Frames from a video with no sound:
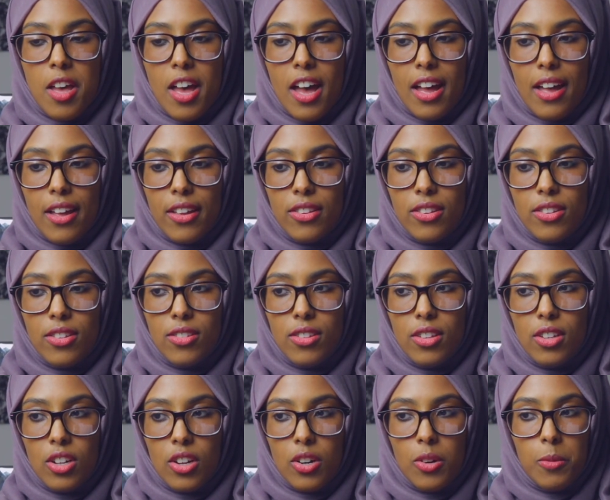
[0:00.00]
And,
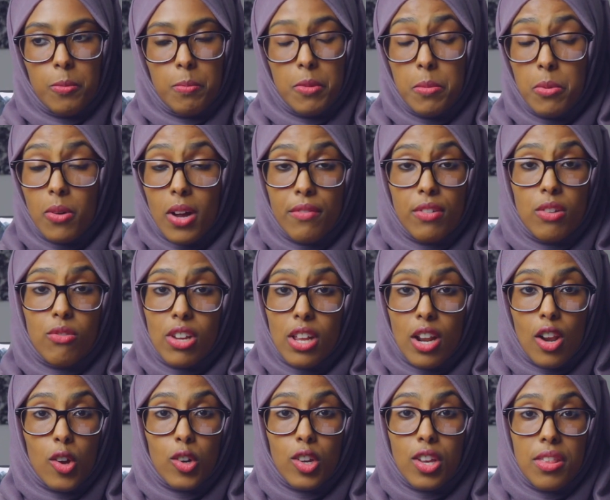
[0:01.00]
you know, people have it
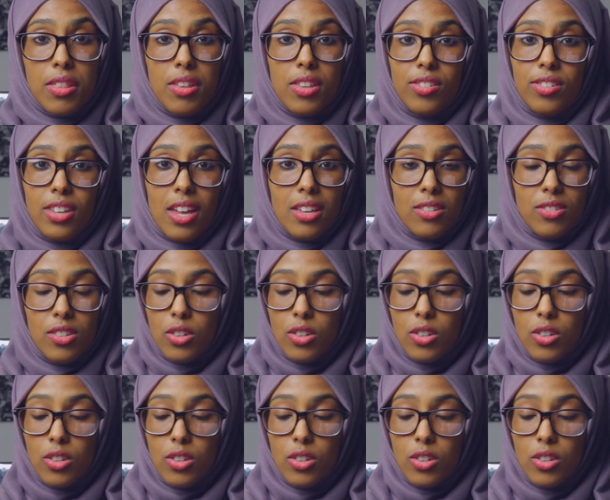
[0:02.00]
really lucky these days,